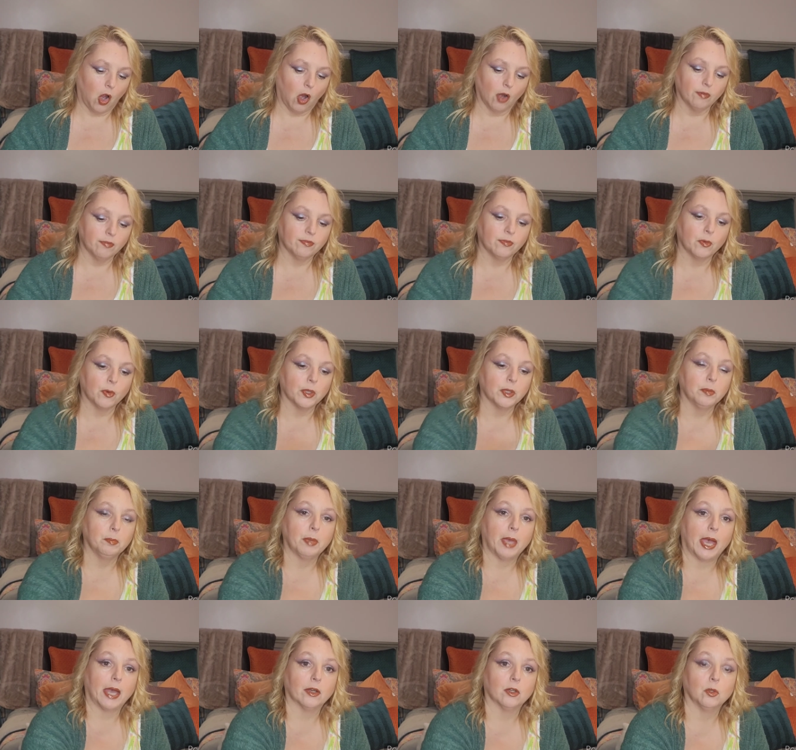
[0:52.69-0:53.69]
Our
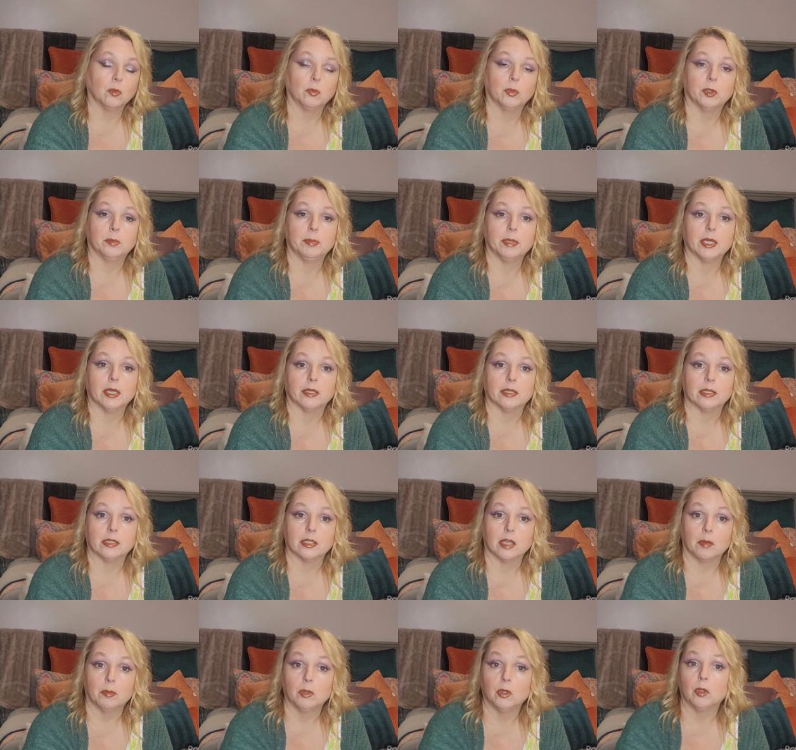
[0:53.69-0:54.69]
fourth battle will be a
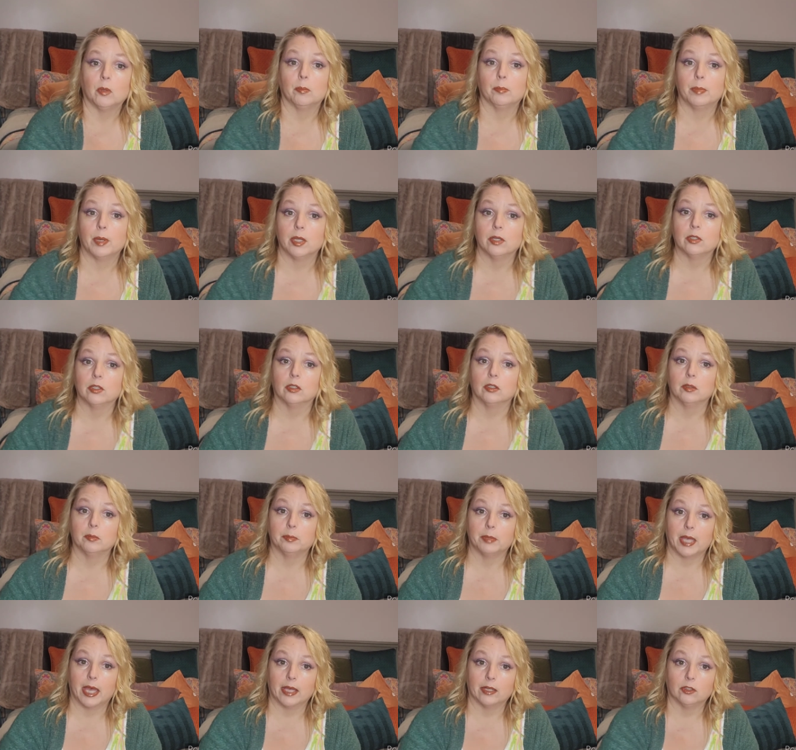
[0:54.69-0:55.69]
double bundle
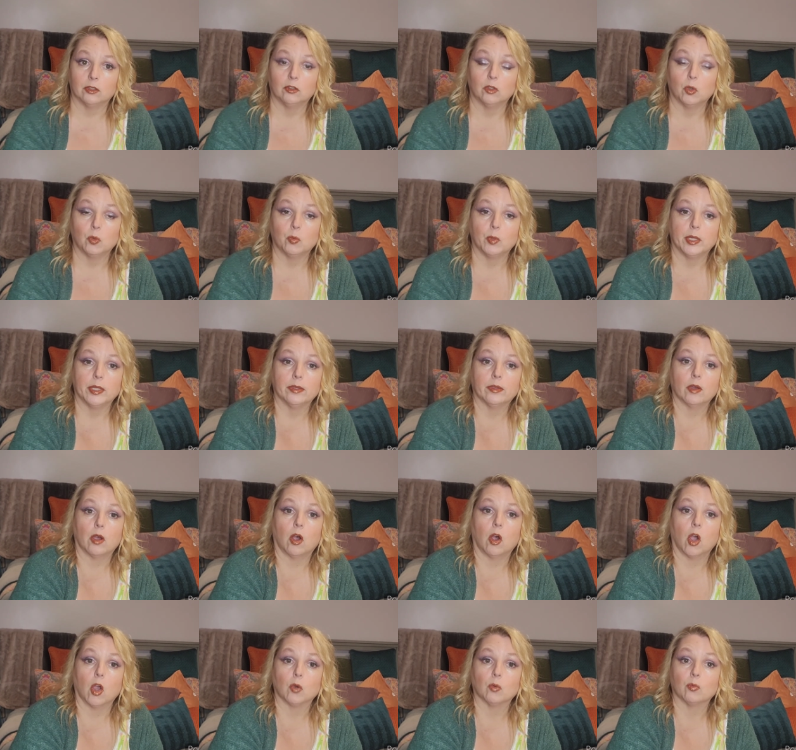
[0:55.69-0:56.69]
battle with
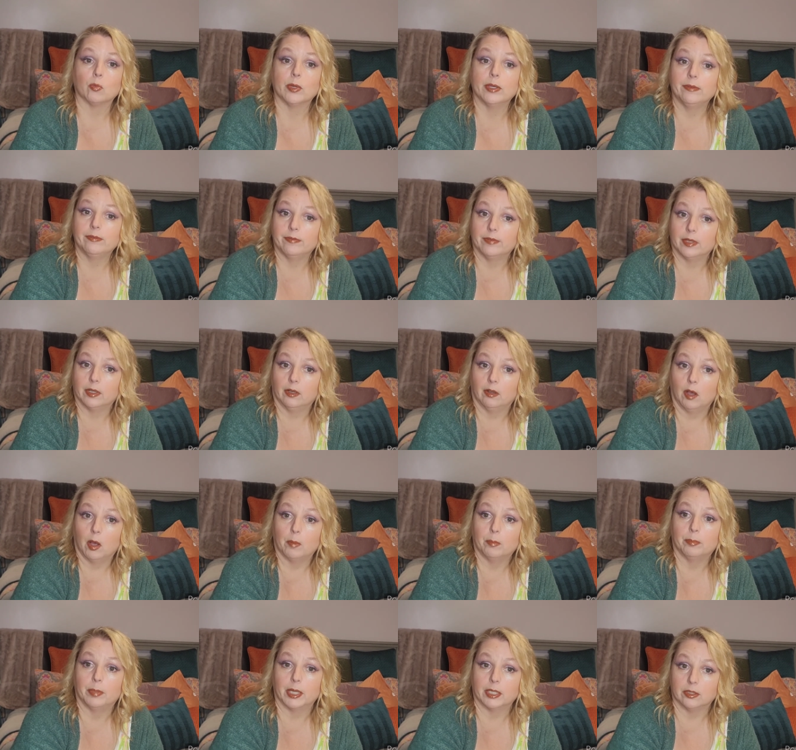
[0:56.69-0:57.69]
our refill
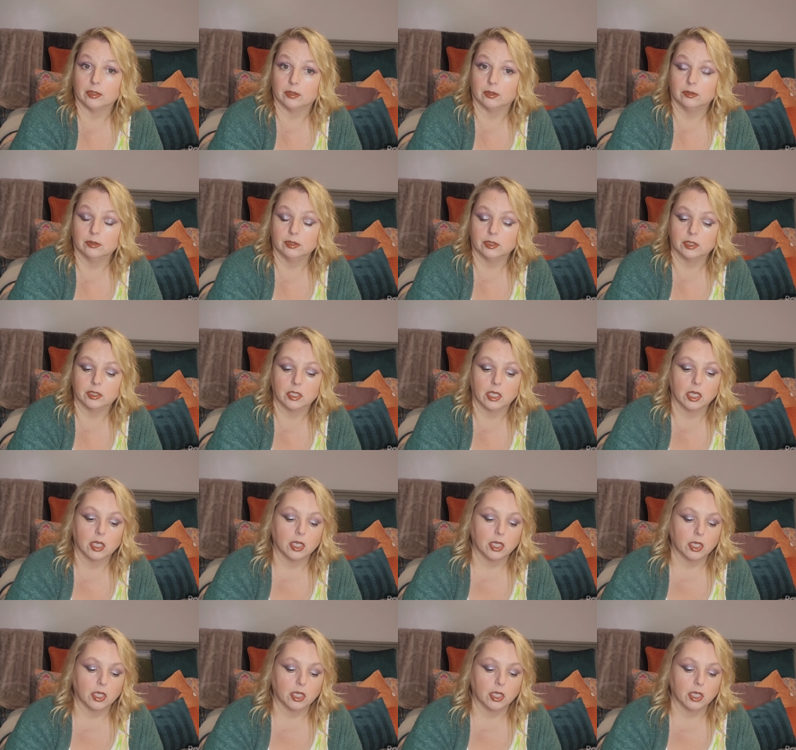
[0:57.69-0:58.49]
bundles.